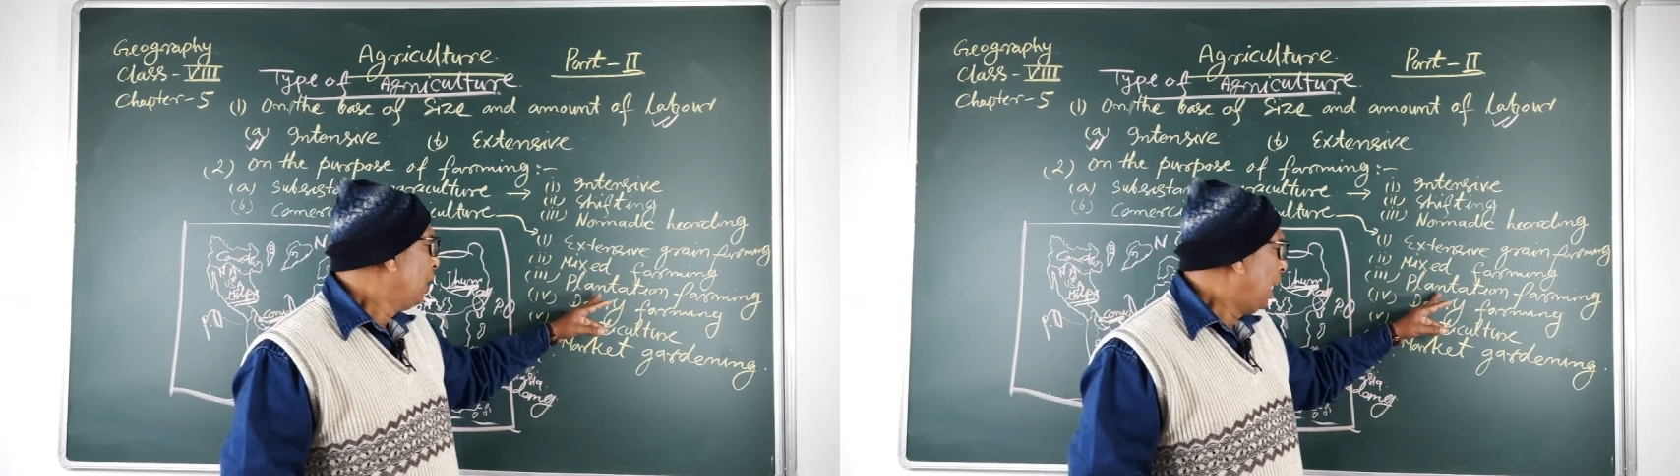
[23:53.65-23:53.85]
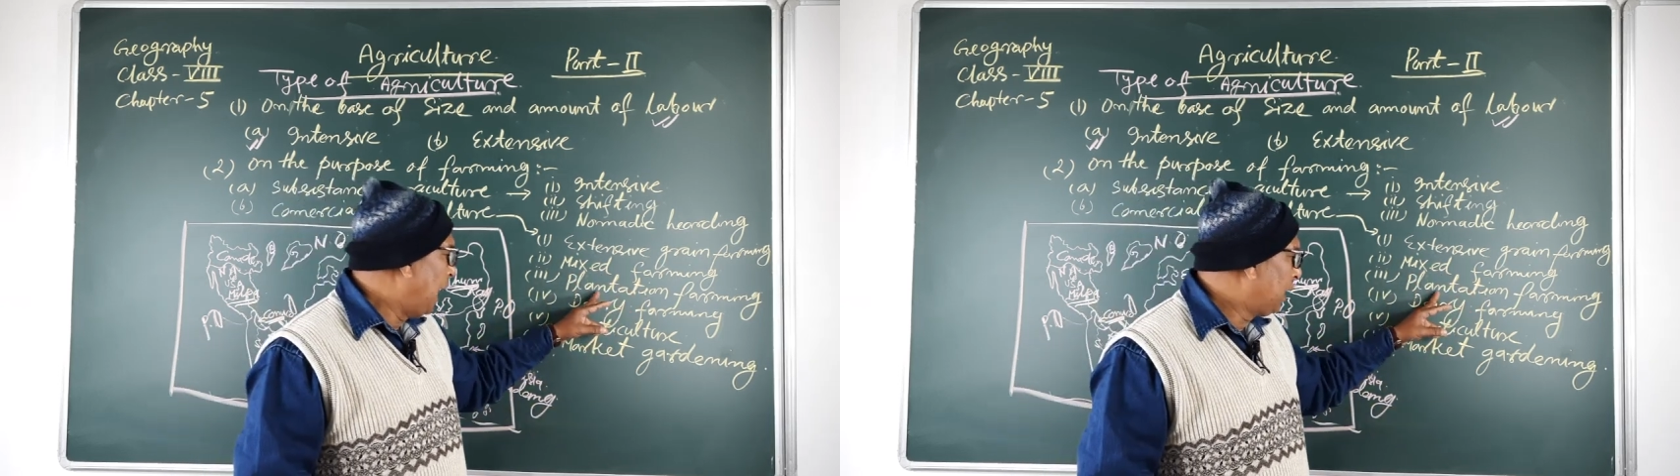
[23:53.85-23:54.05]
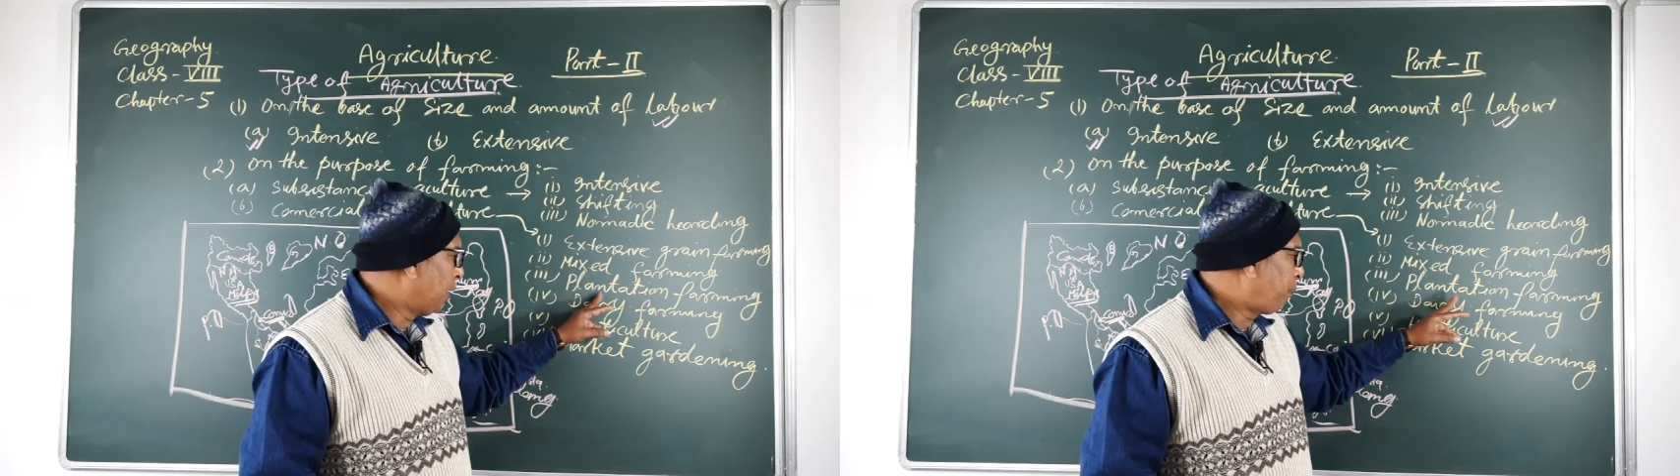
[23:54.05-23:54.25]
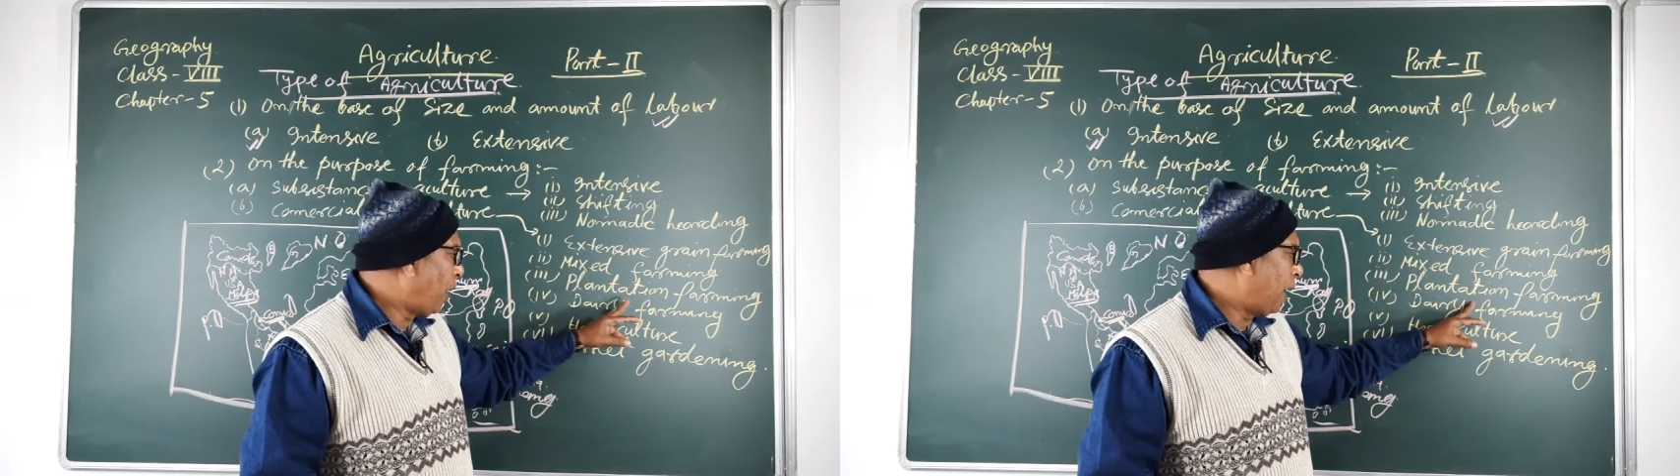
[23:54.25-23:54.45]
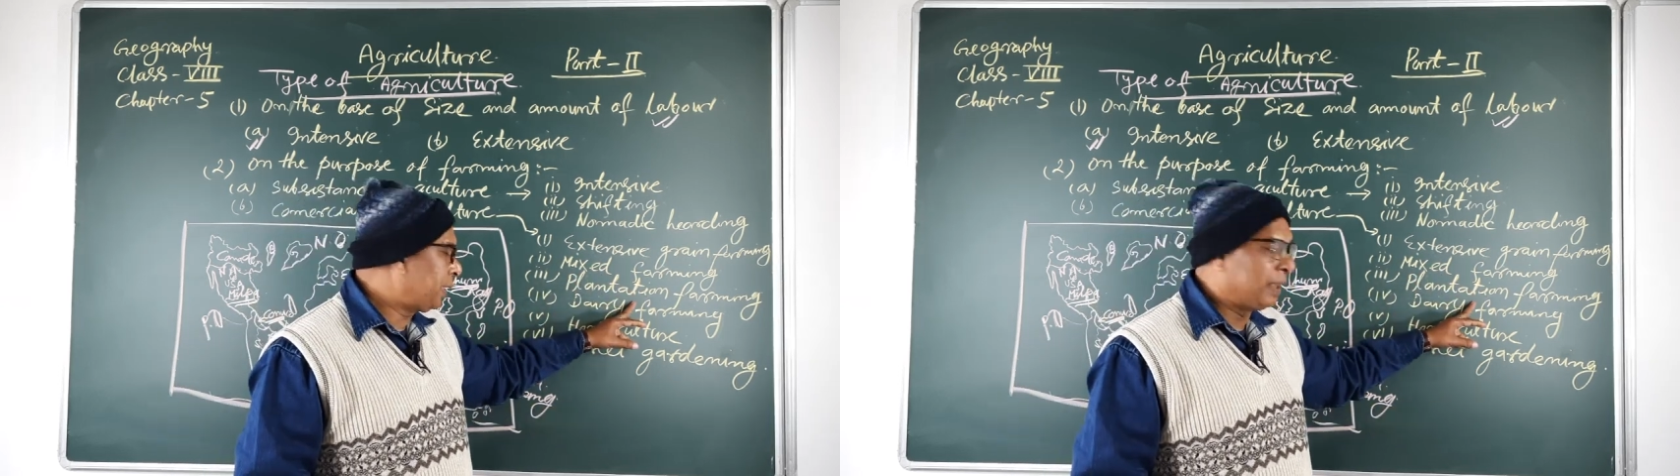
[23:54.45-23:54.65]
And the
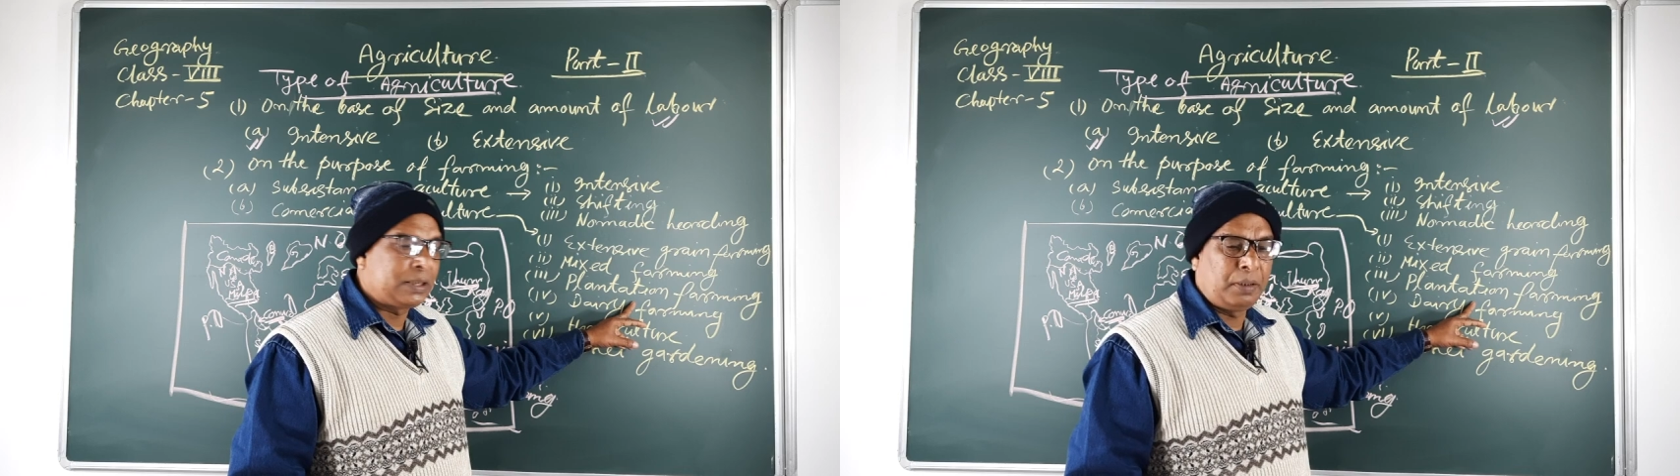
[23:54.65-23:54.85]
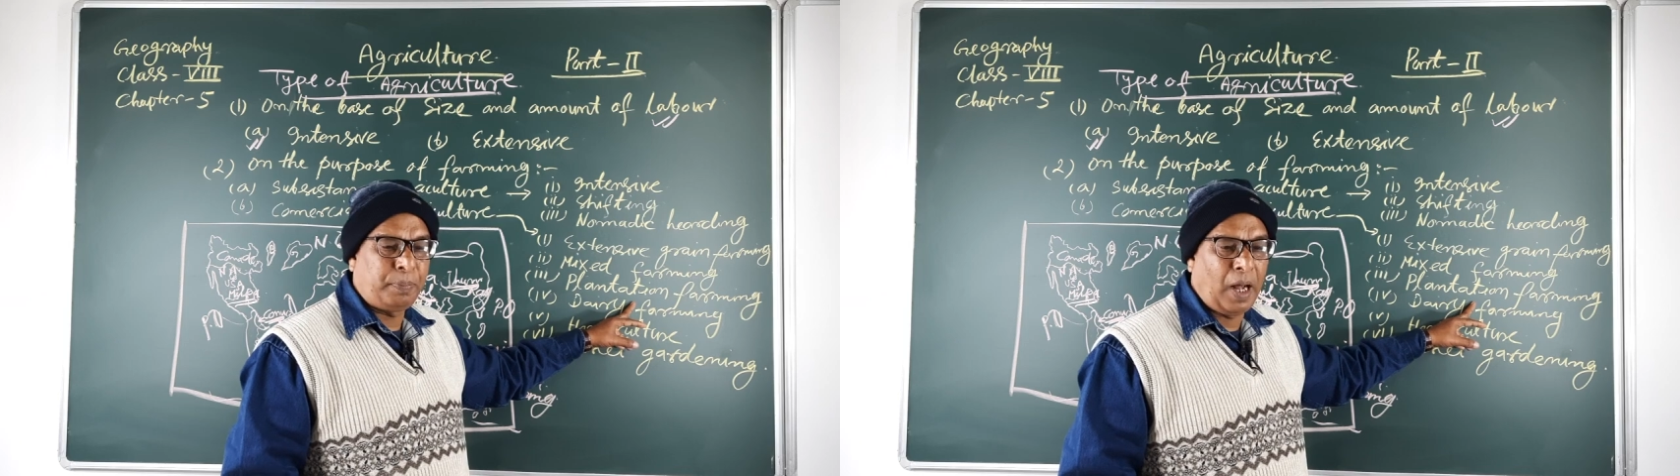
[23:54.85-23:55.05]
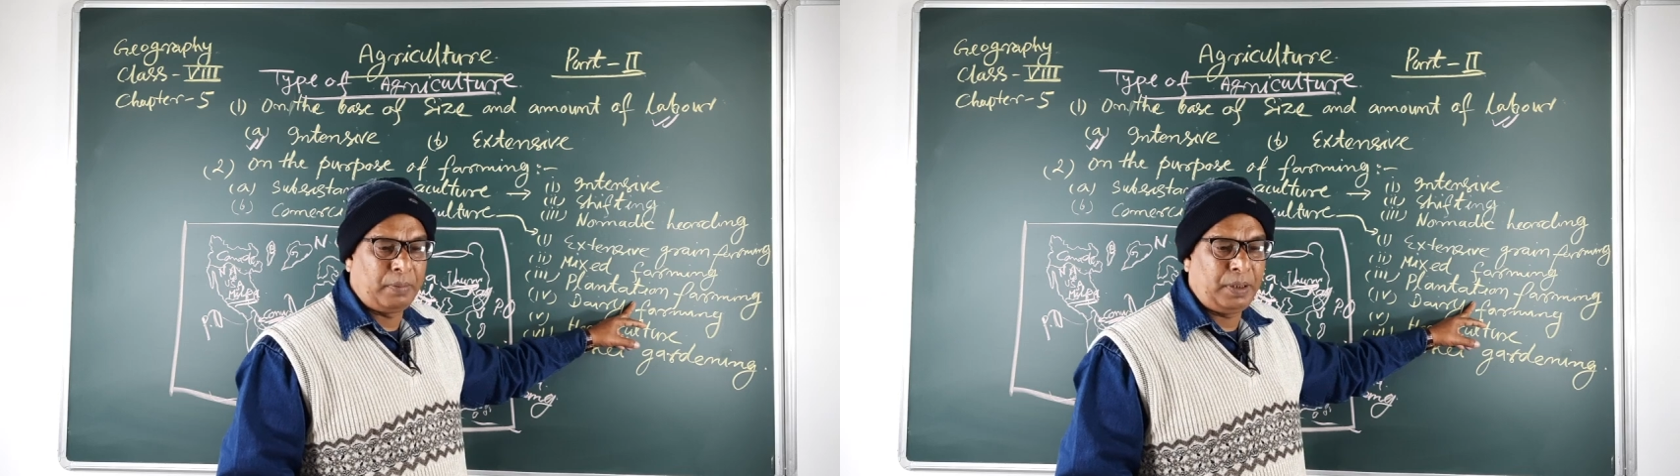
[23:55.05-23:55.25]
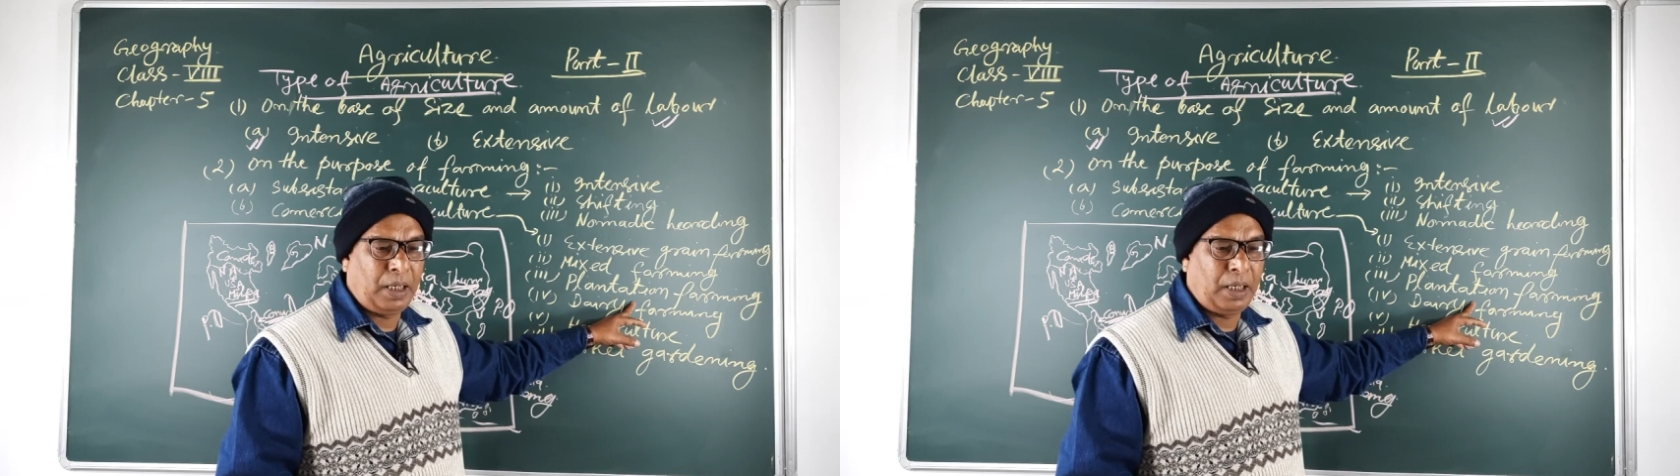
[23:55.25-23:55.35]
plantation farming,